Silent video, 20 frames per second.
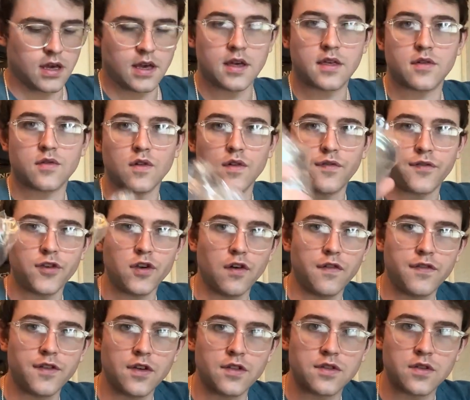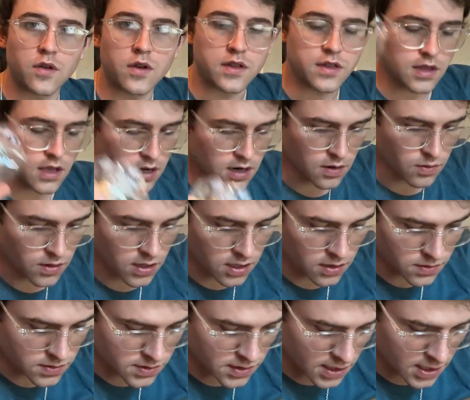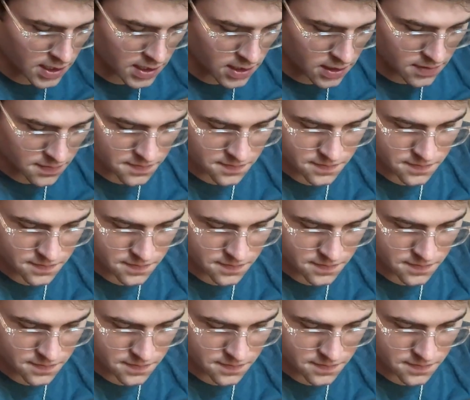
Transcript: Throw a fuel filter in there while I was there.